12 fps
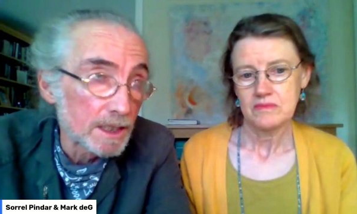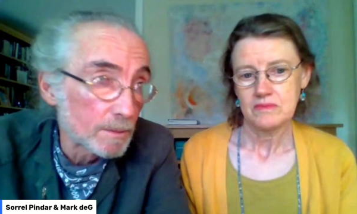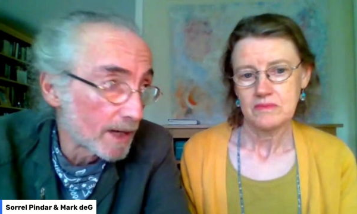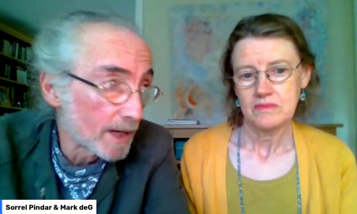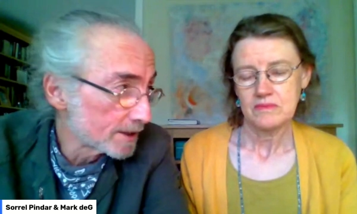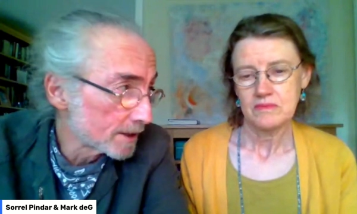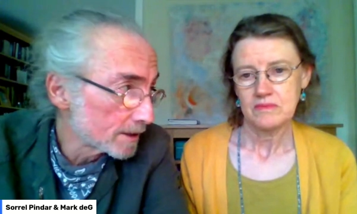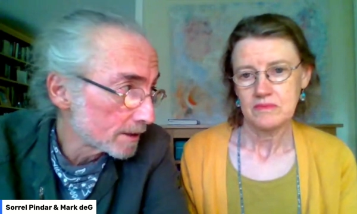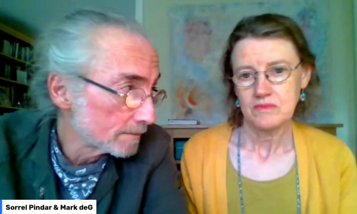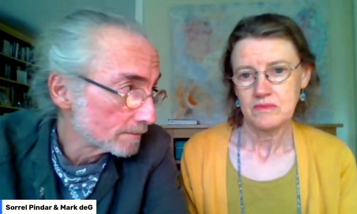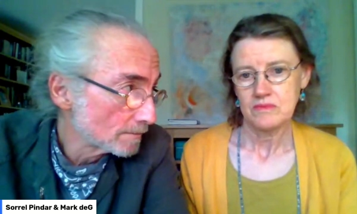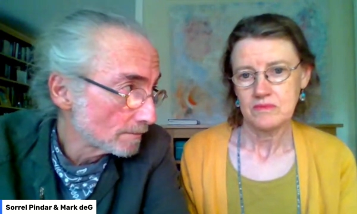
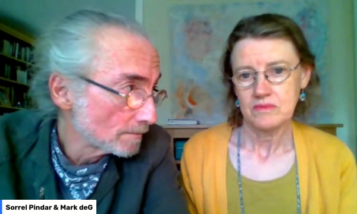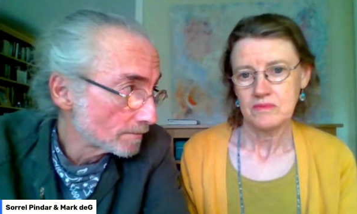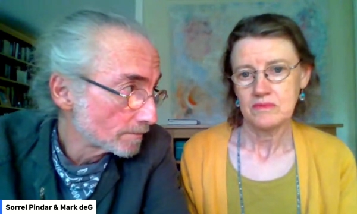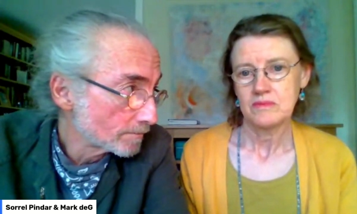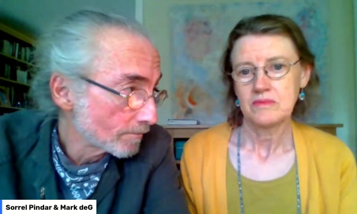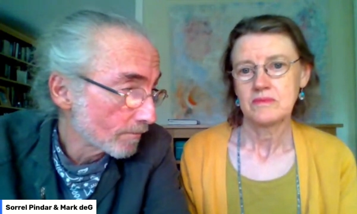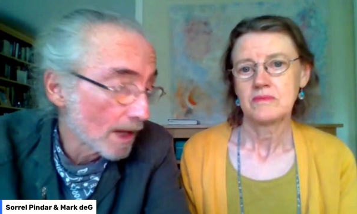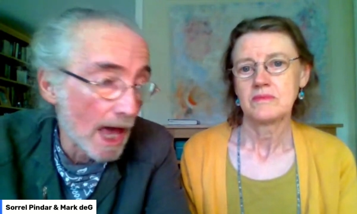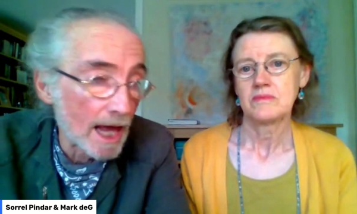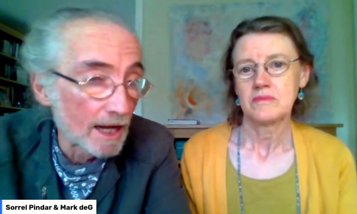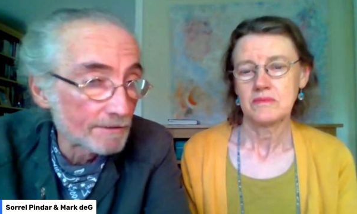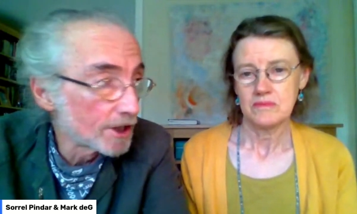Speaker 1: independent
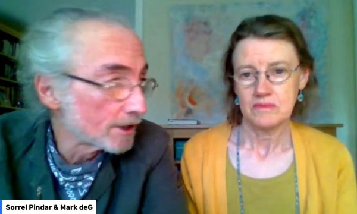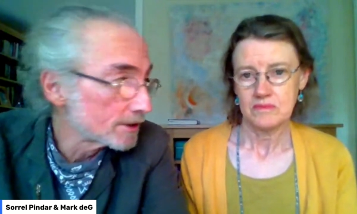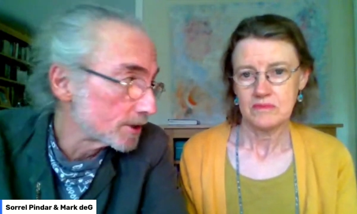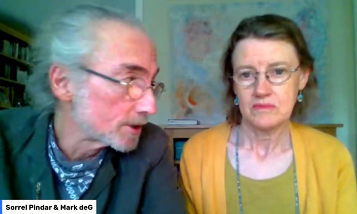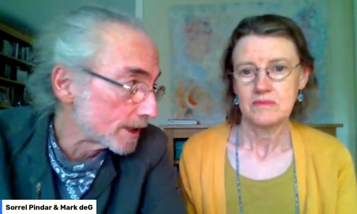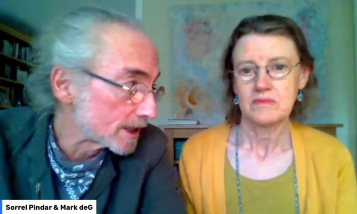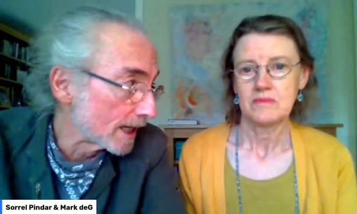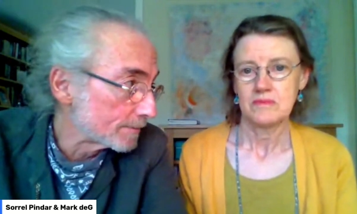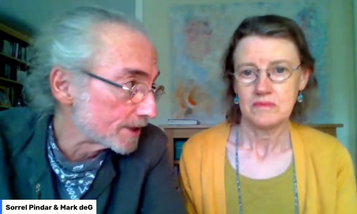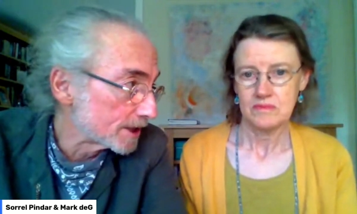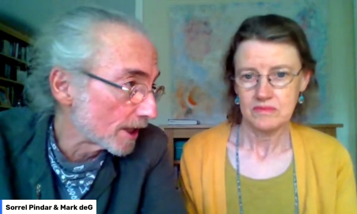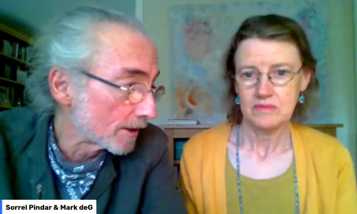and have chosen to
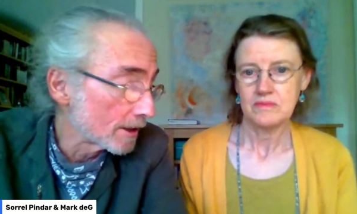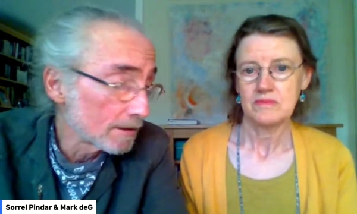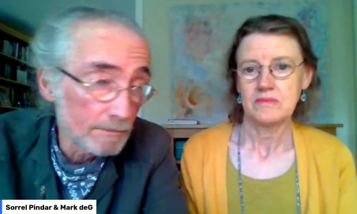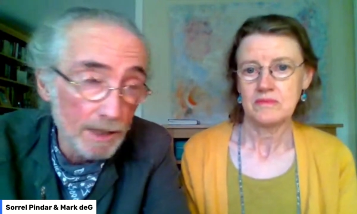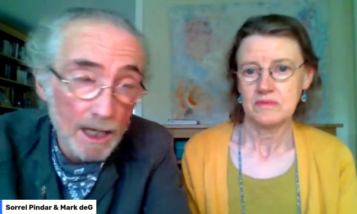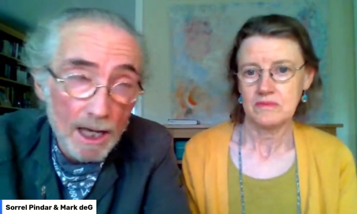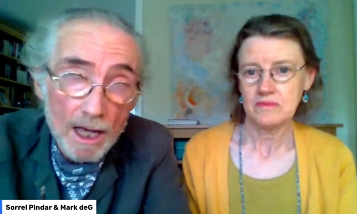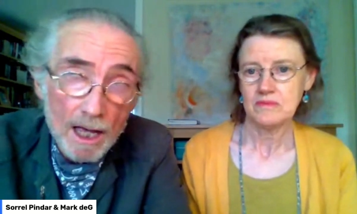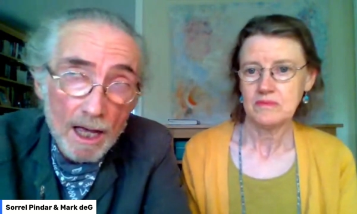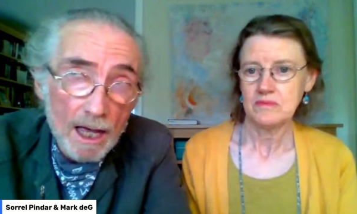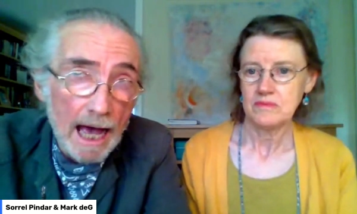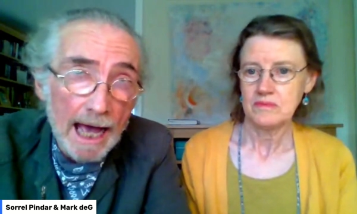accept each other.
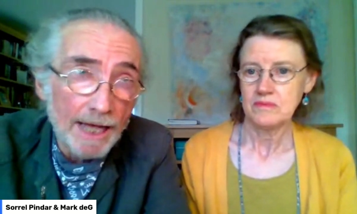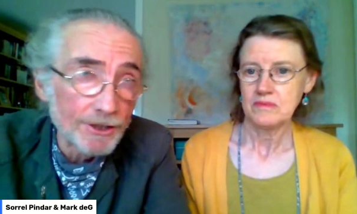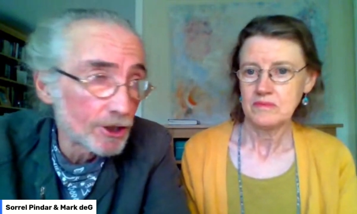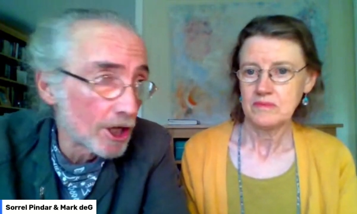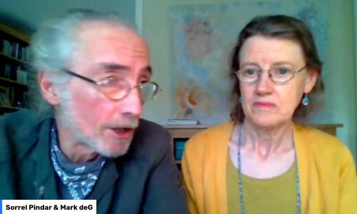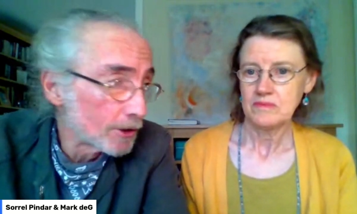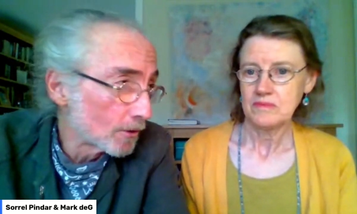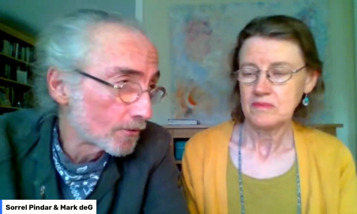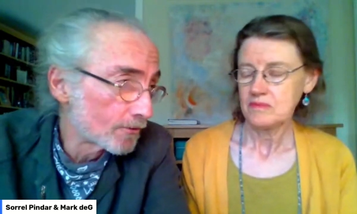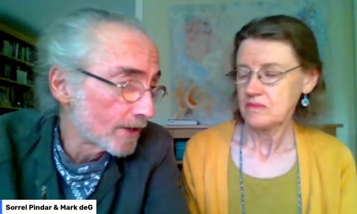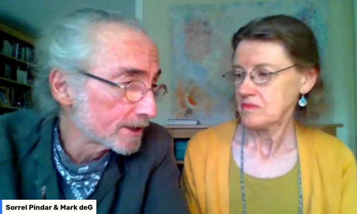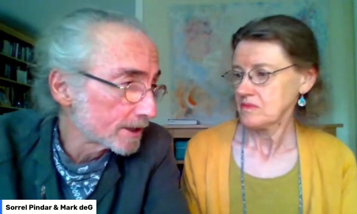Mm-hmm. And you know,
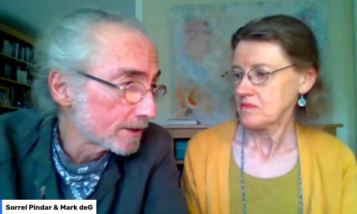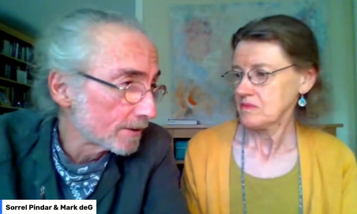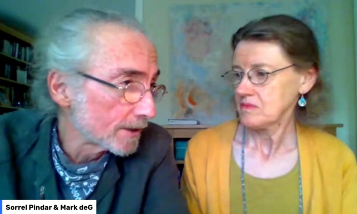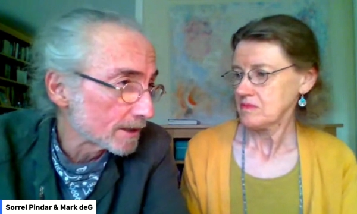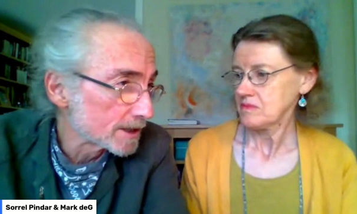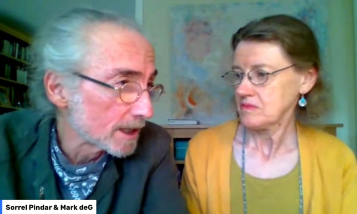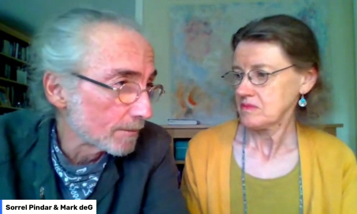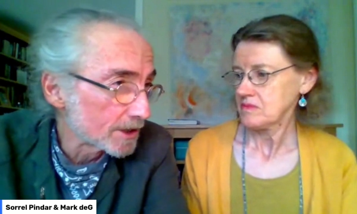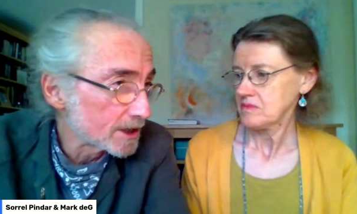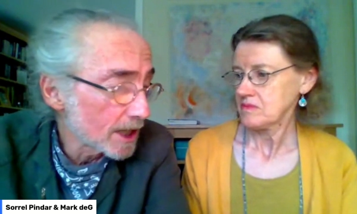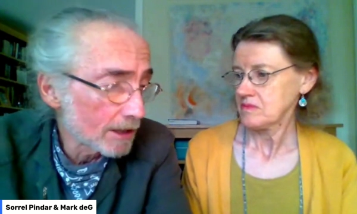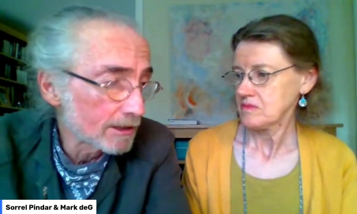your friend can think
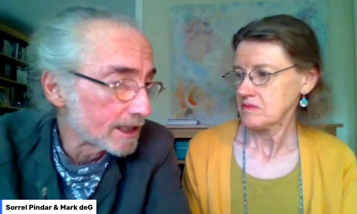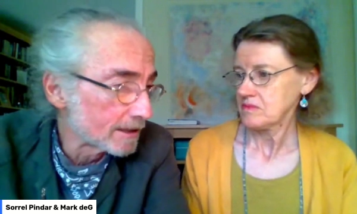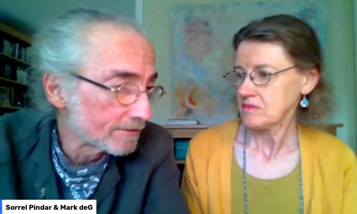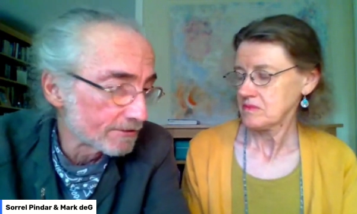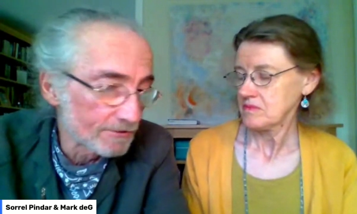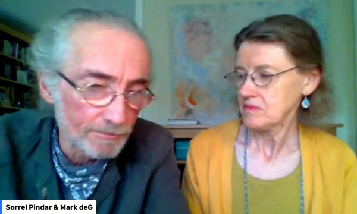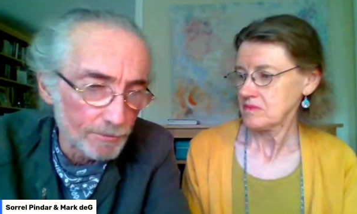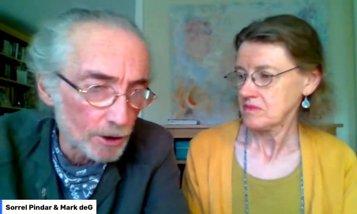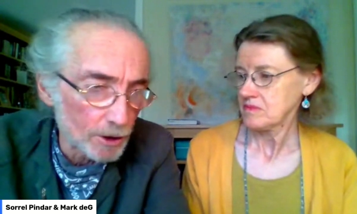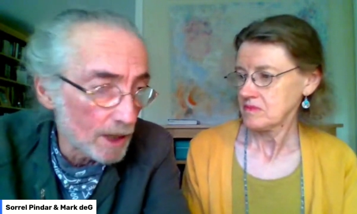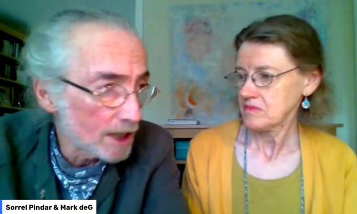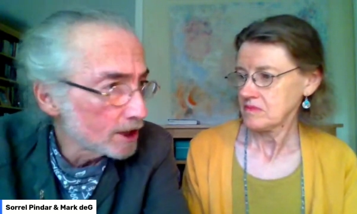something totally different
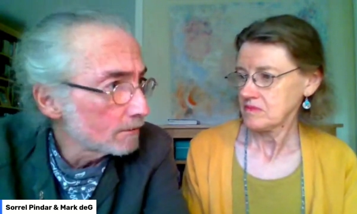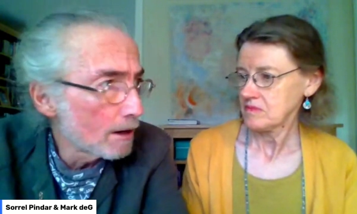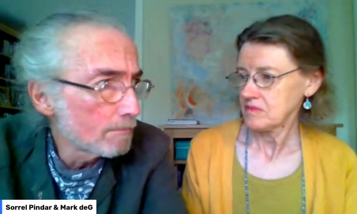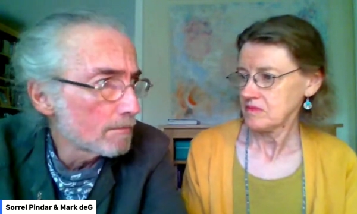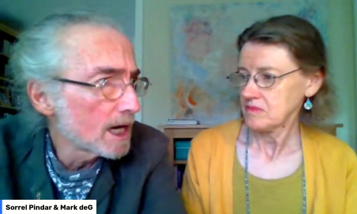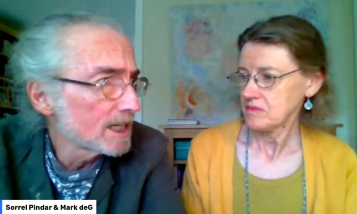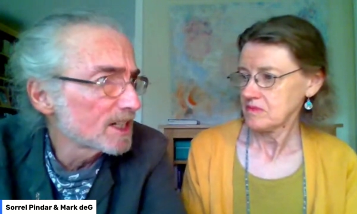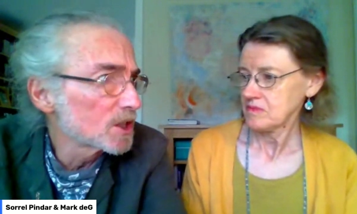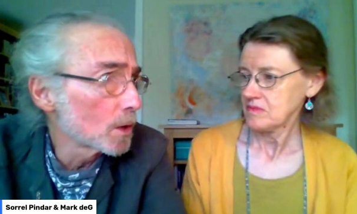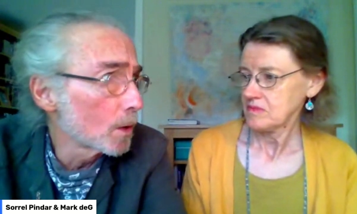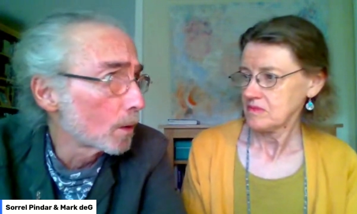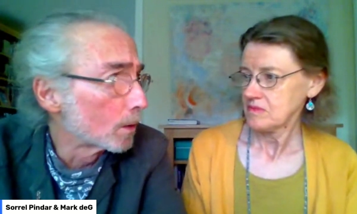from you, and you won't mind at